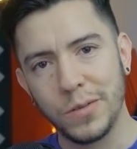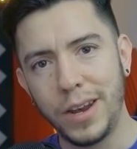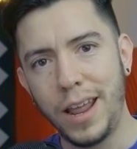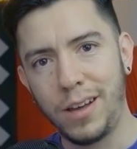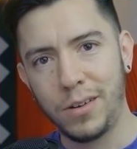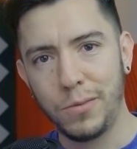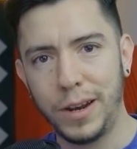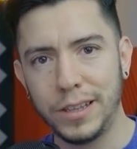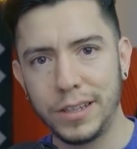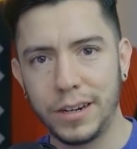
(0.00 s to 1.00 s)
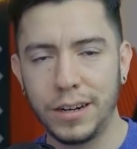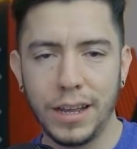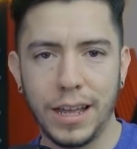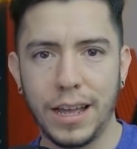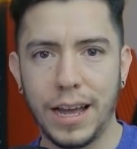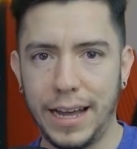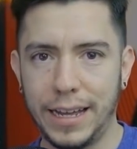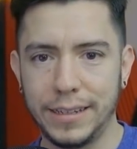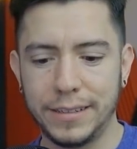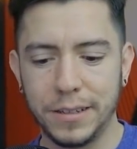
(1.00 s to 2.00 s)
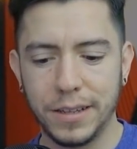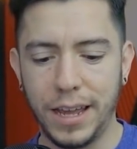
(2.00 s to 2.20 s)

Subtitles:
Now Blender has